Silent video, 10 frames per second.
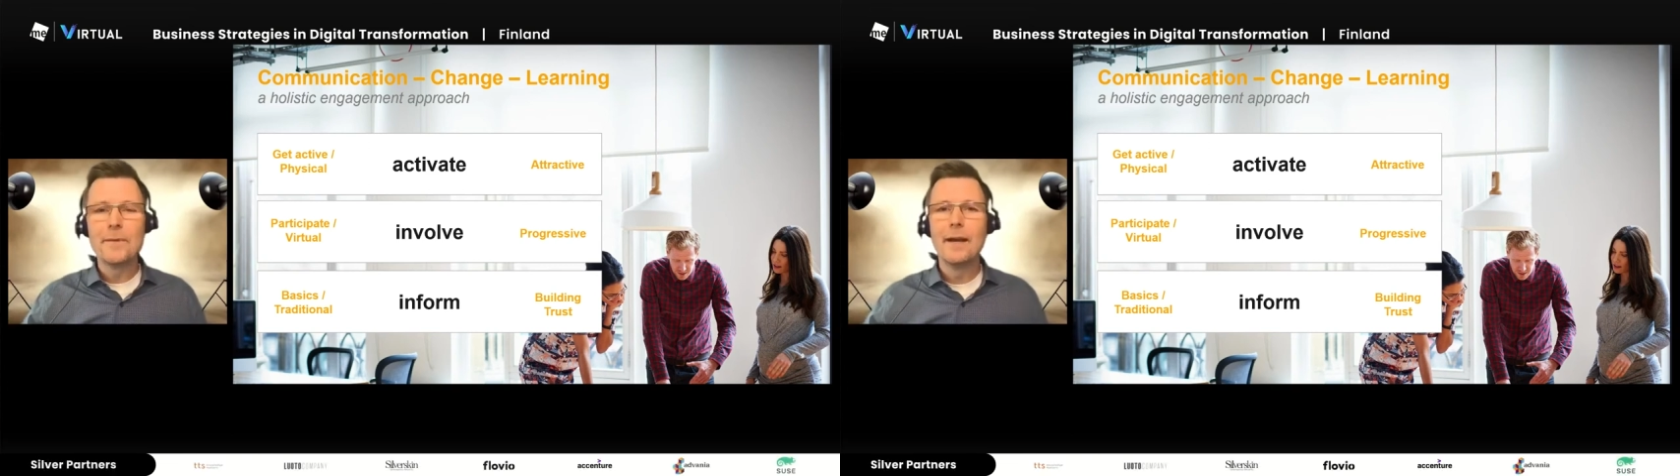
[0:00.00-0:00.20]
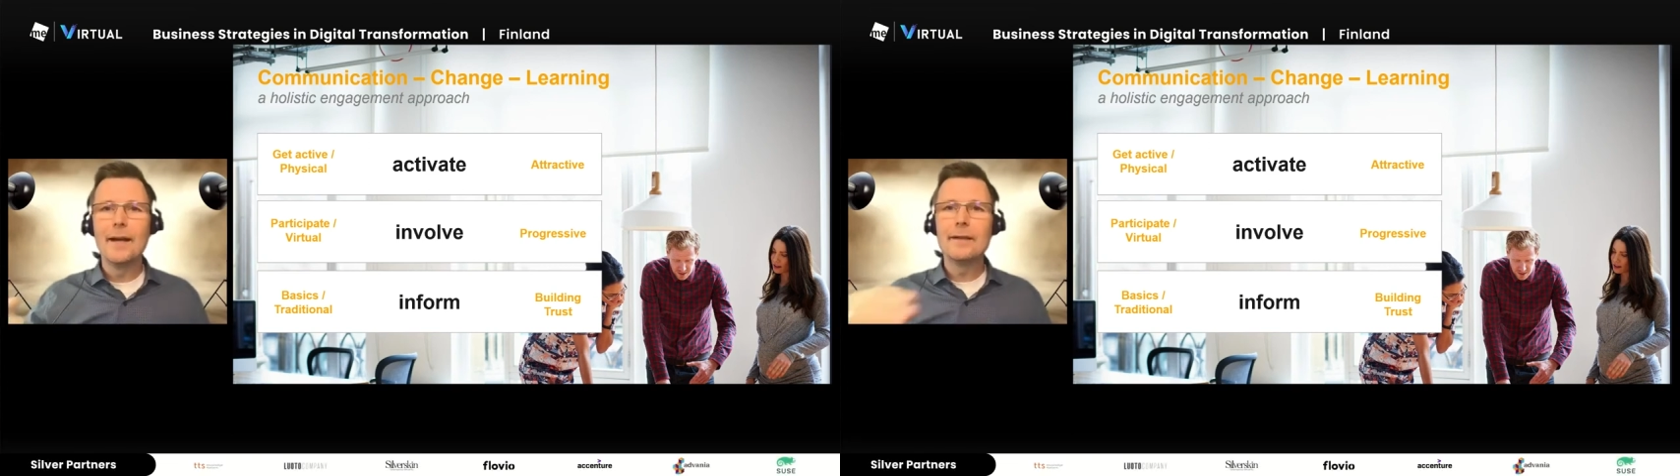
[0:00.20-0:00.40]

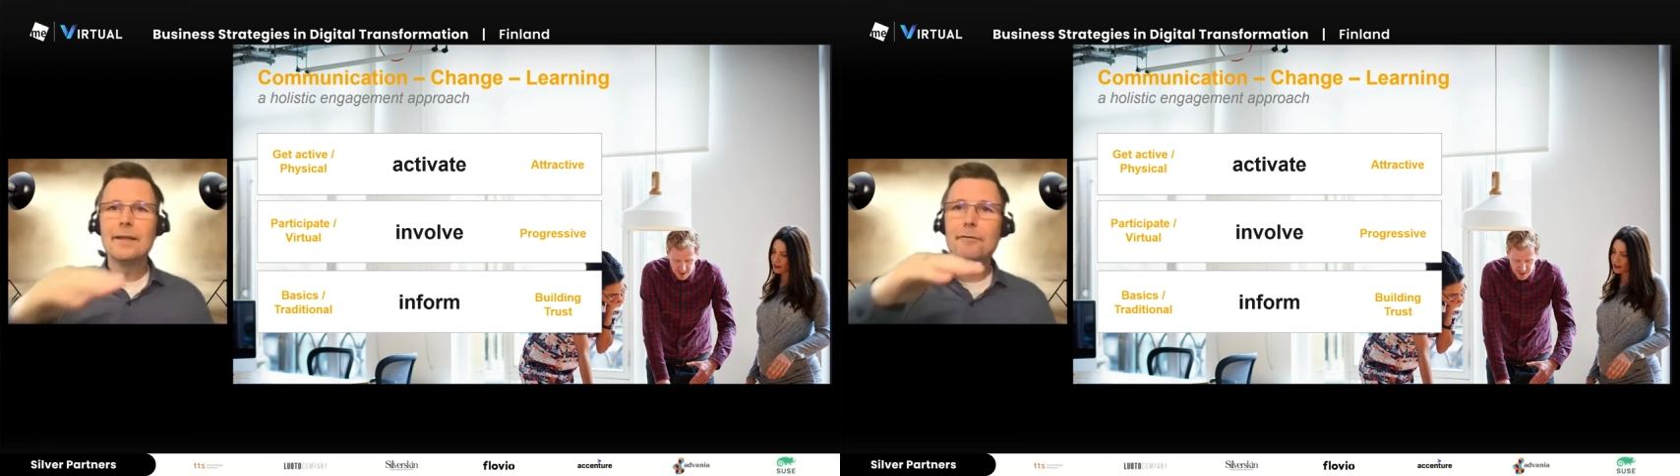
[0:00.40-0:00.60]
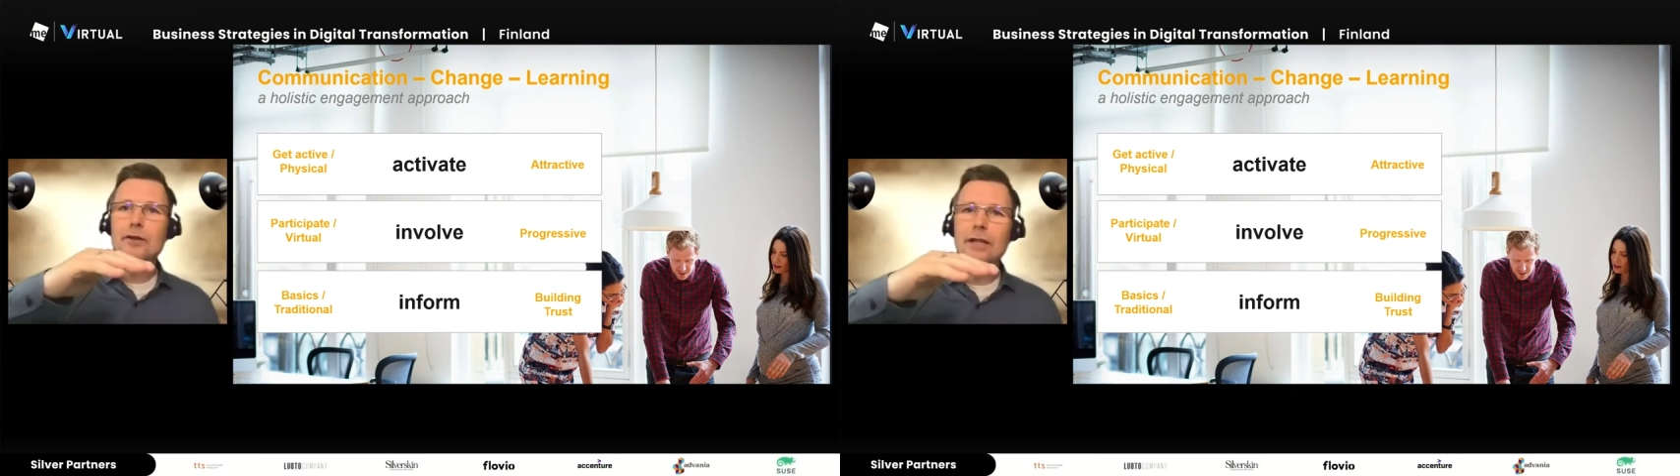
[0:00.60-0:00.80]
And
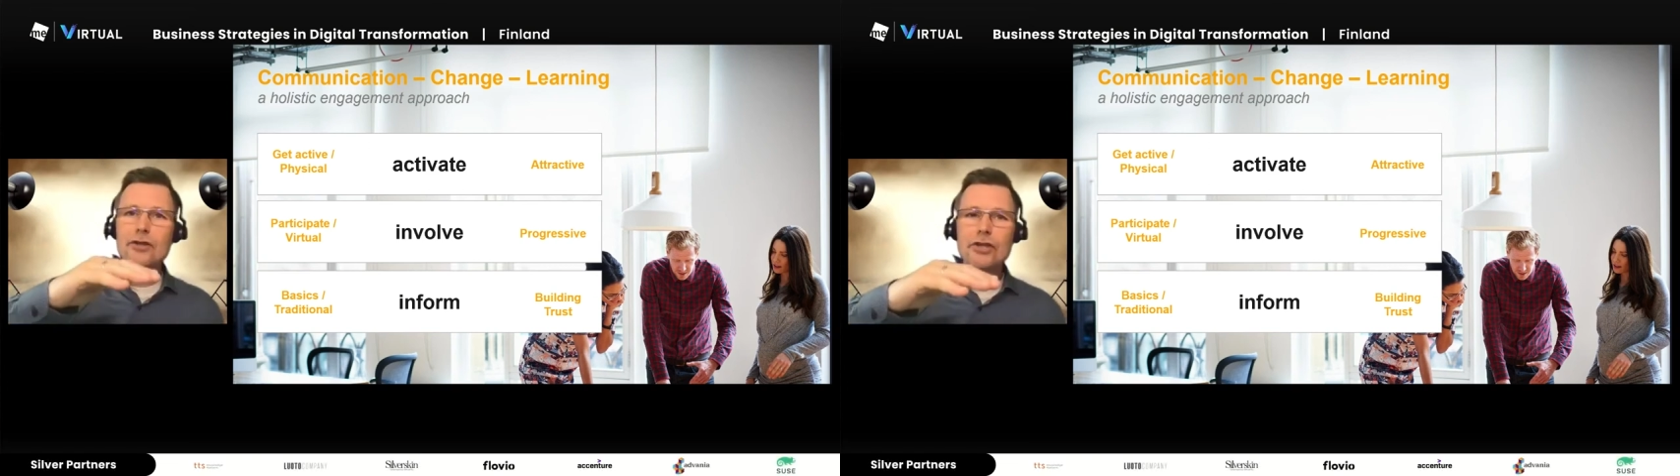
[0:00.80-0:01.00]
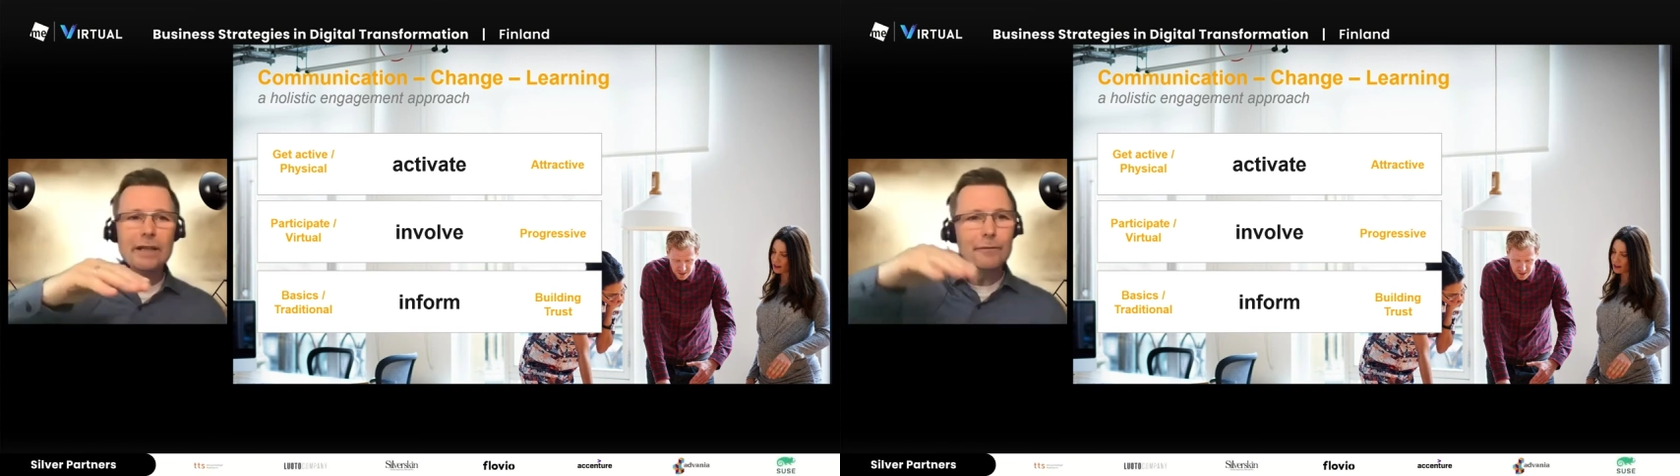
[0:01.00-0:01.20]
if you
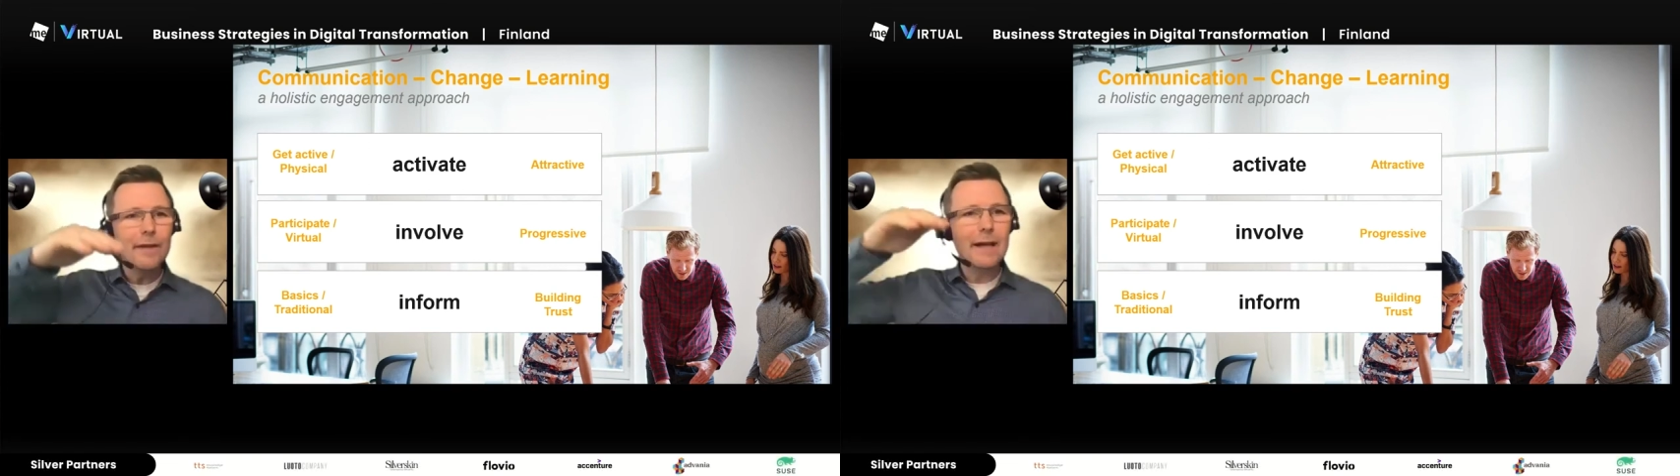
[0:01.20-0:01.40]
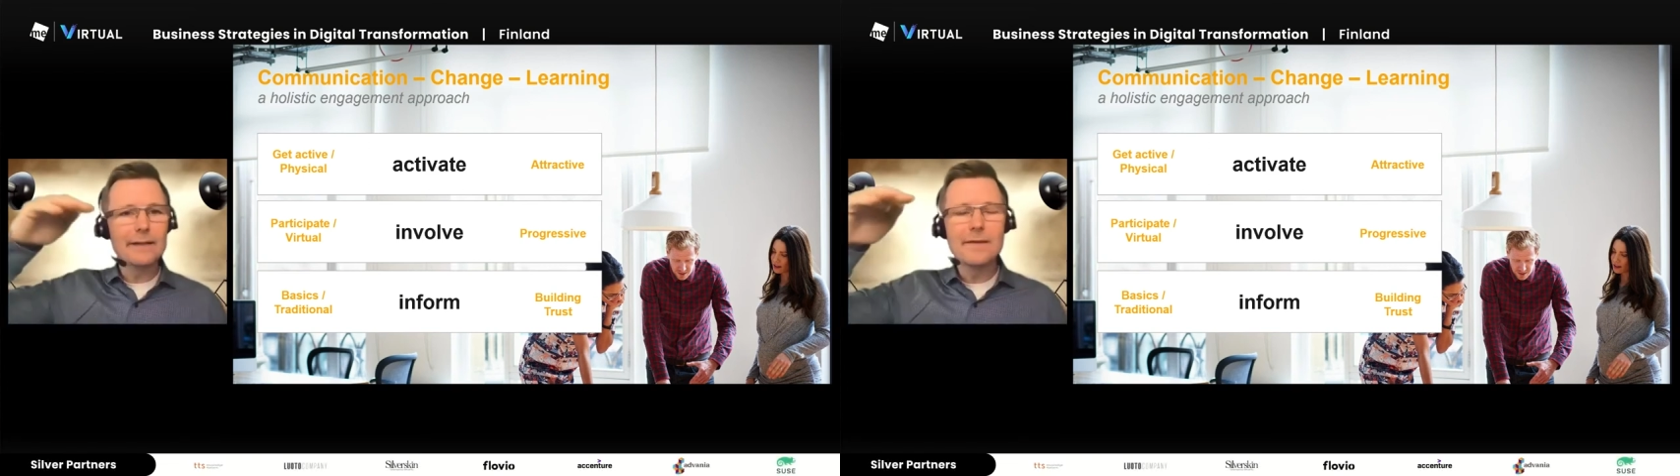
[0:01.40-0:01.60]
achieve
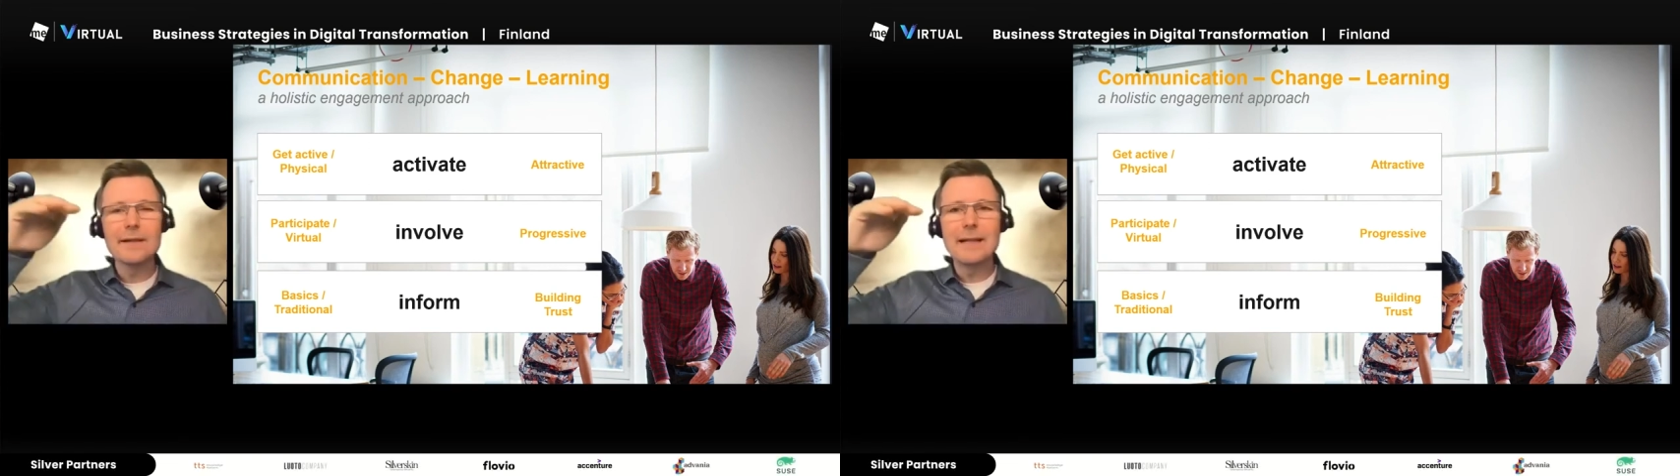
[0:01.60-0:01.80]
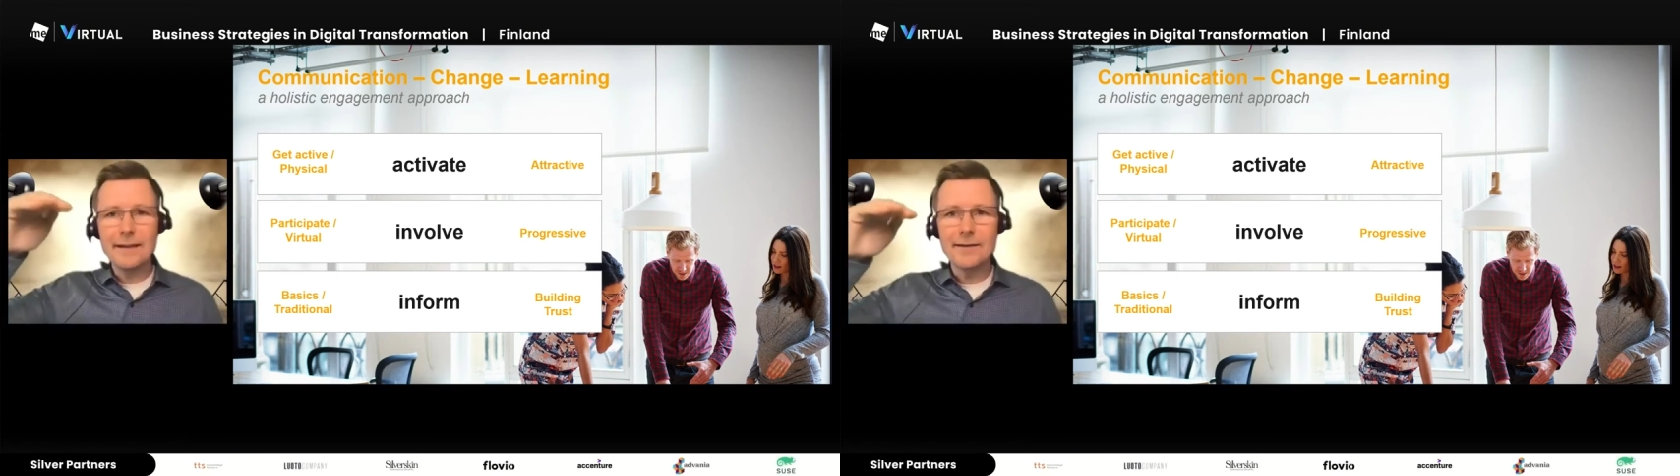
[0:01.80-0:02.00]
that in the
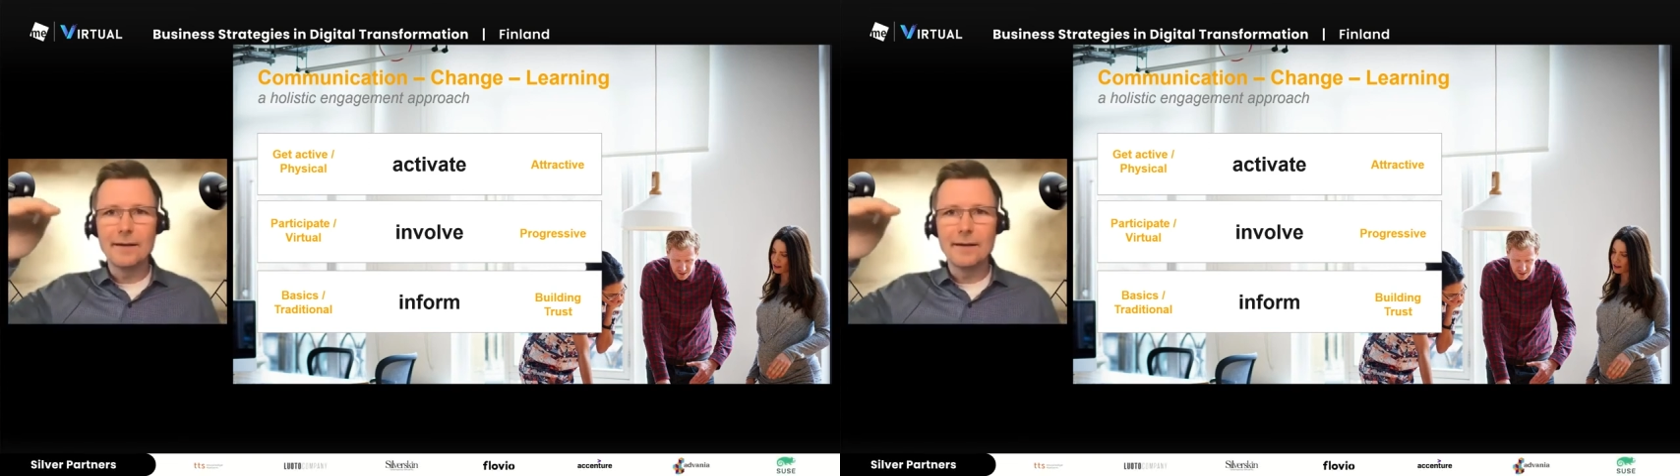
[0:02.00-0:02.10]
next,